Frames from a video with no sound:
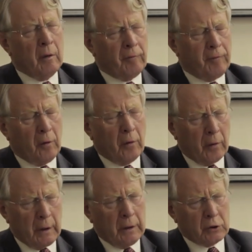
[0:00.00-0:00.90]

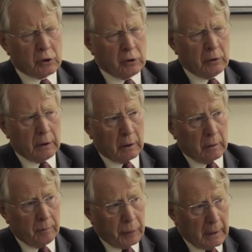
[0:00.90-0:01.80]
for ensuring
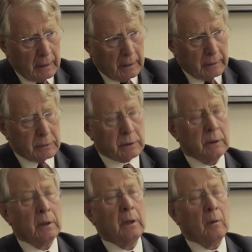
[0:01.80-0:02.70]
compliance
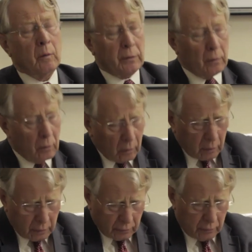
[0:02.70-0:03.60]
with
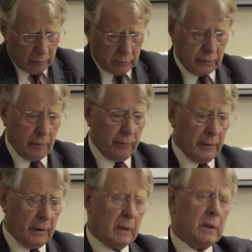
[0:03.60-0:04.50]
all the rules of
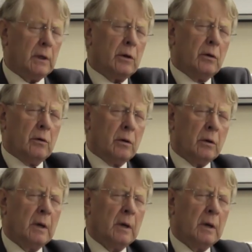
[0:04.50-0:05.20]
the EU